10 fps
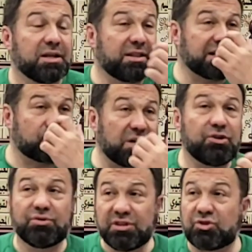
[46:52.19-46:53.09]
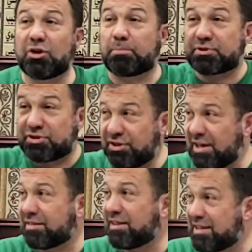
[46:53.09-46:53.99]
That's why you need to
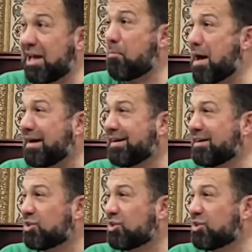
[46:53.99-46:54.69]
appreciate the ni'mah,